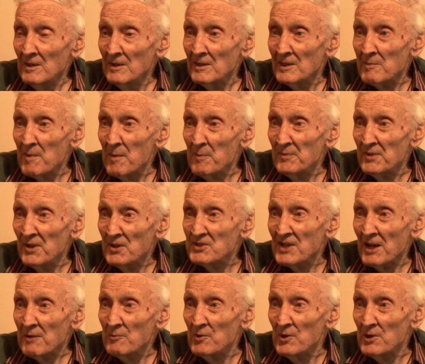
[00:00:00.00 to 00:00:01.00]
I remember the
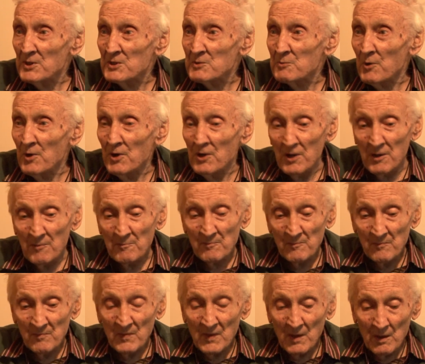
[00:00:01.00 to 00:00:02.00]
exact words were,
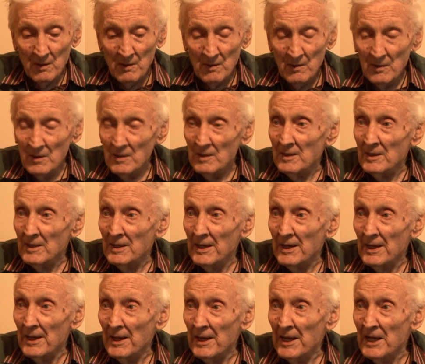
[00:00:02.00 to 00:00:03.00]

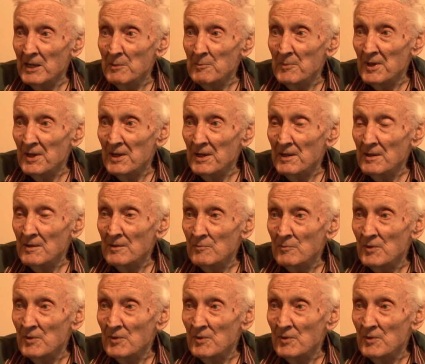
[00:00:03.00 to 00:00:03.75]
"Enemy